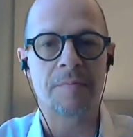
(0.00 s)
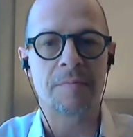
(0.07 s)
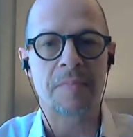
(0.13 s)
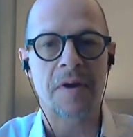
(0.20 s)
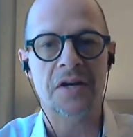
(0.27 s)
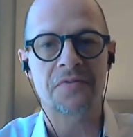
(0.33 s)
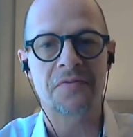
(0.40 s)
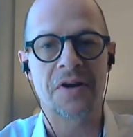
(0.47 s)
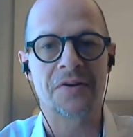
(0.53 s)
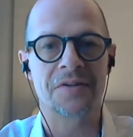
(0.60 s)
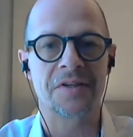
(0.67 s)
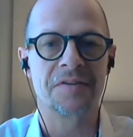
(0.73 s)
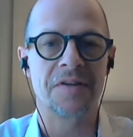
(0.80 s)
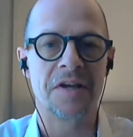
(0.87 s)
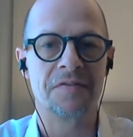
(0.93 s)
you have a
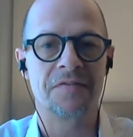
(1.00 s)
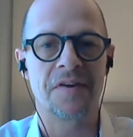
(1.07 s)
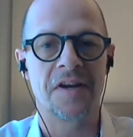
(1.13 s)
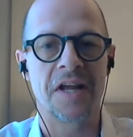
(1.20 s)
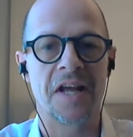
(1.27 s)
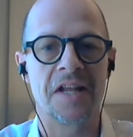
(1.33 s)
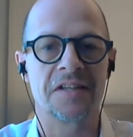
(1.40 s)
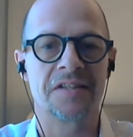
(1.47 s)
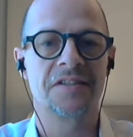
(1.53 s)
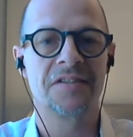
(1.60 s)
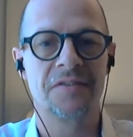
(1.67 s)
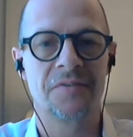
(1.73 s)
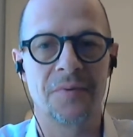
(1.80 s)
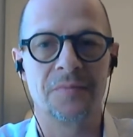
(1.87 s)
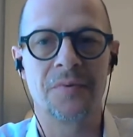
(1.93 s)
background in
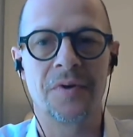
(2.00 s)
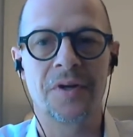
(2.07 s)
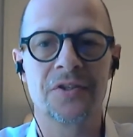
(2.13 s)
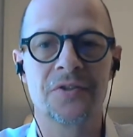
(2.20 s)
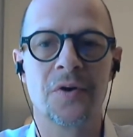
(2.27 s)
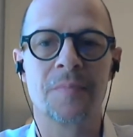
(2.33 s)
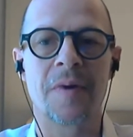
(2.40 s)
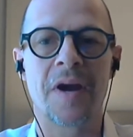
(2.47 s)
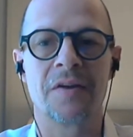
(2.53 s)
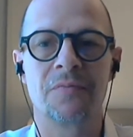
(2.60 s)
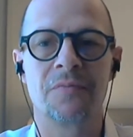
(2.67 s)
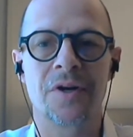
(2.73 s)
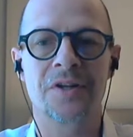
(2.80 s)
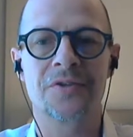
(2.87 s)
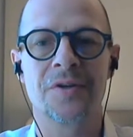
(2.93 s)
finance. What is your
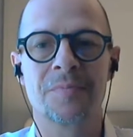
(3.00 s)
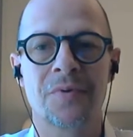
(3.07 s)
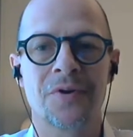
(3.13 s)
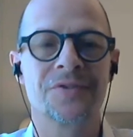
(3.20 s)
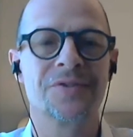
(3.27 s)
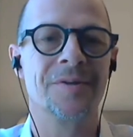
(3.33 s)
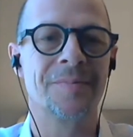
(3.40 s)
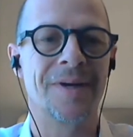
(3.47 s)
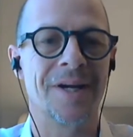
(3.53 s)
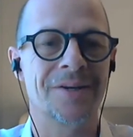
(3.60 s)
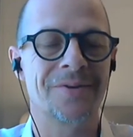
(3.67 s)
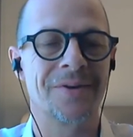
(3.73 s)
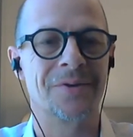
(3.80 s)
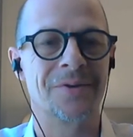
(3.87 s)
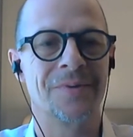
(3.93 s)
personal
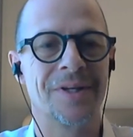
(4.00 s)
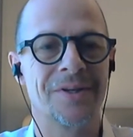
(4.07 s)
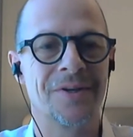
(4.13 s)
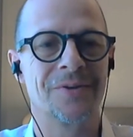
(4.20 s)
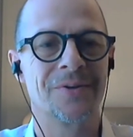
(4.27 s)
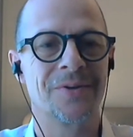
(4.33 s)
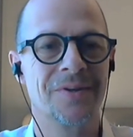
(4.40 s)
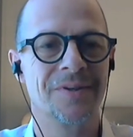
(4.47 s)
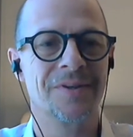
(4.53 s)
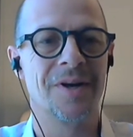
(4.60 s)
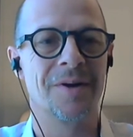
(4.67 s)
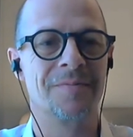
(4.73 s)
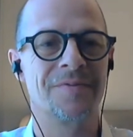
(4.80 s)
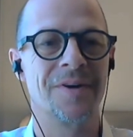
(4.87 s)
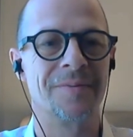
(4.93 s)
background? Where do you
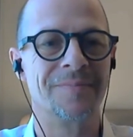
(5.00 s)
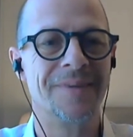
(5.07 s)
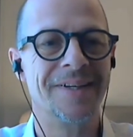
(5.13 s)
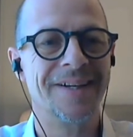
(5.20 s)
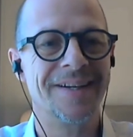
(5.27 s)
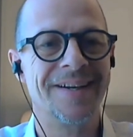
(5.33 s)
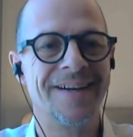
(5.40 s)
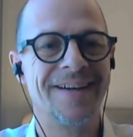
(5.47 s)
come from?